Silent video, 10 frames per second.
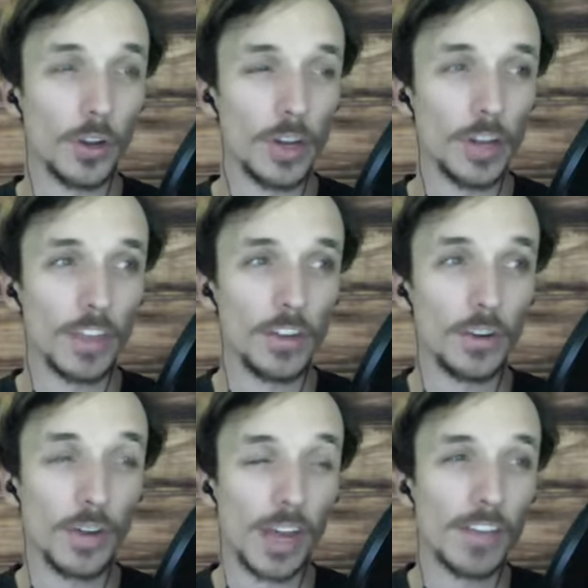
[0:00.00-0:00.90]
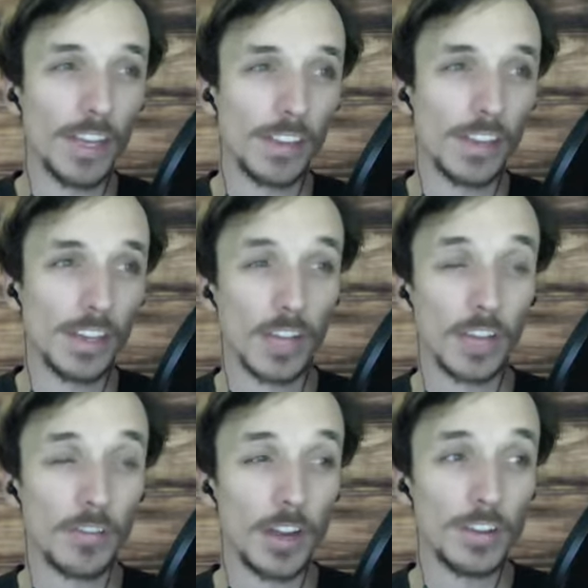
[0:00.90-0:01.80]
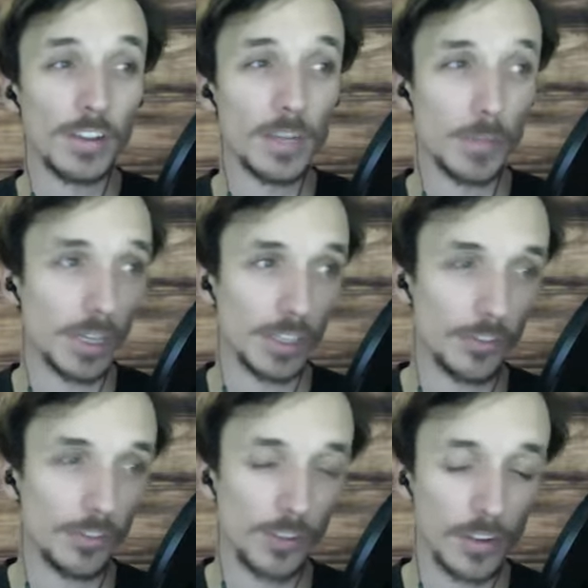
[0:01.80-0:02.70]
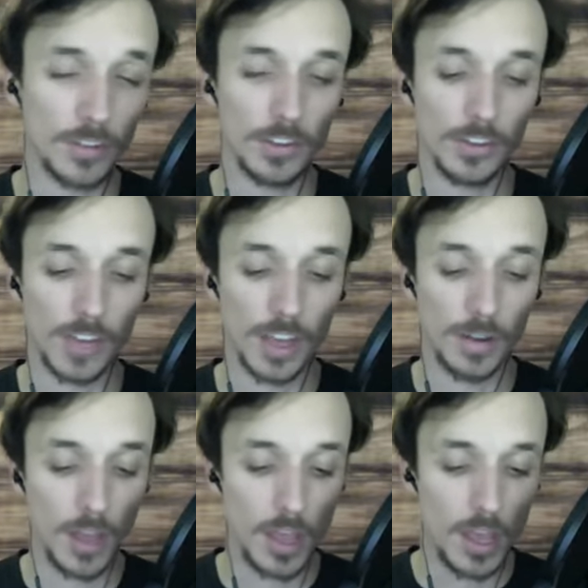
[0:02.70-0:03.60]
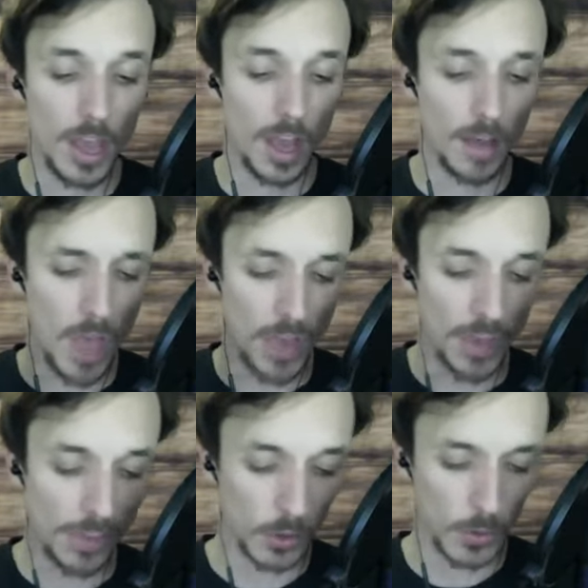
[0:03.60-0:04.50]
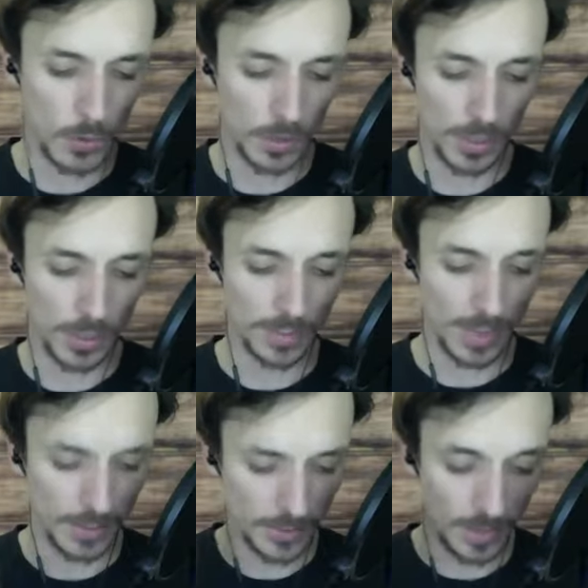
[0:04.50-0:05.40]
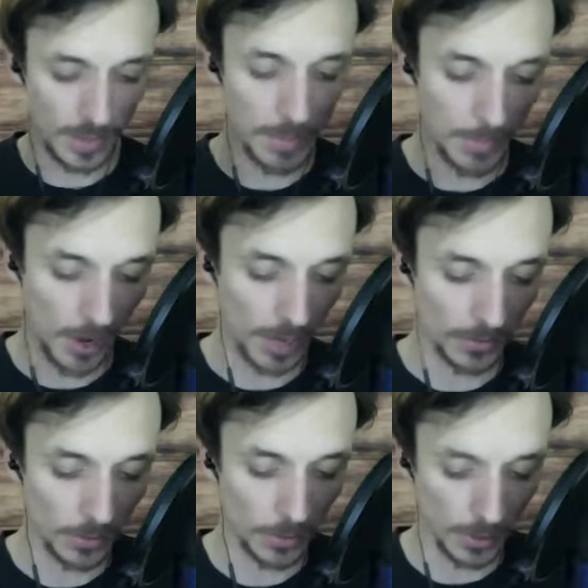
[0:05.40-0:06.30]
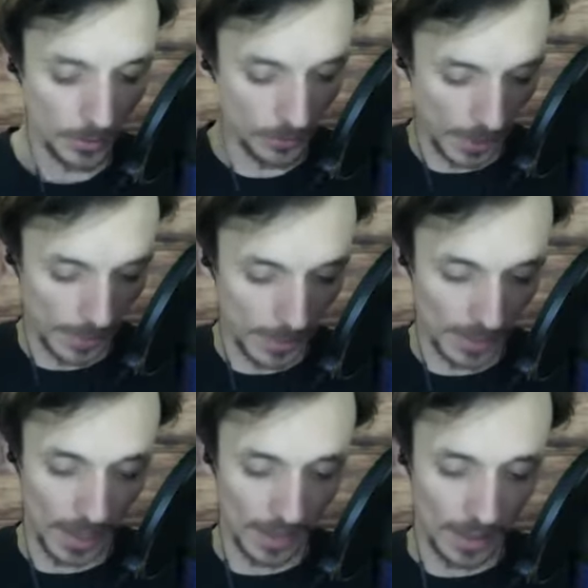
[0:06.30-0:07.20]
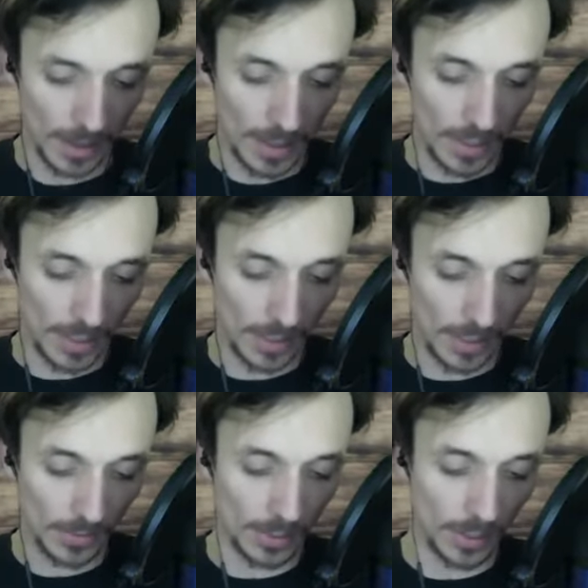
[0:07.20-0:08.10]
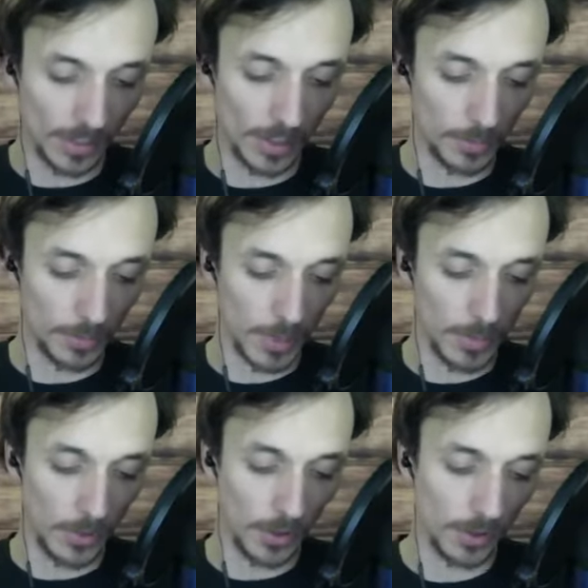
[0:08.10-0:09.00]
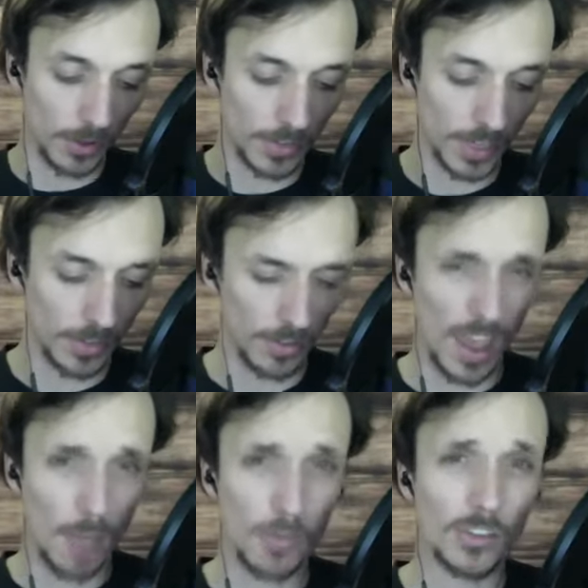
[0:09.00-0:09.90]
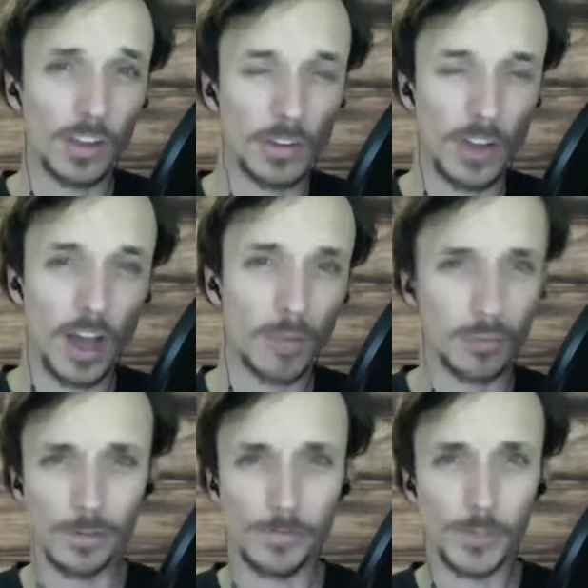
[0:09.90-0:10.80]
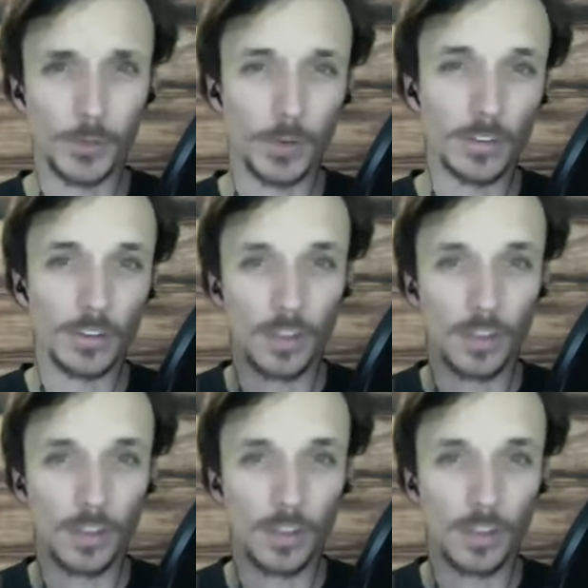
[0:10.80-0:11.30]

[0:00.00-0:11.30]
if they don't have anything like very deep and constructive to say. Another cool thing that just came to mind as you were describing that is there's Amazon top reviewers.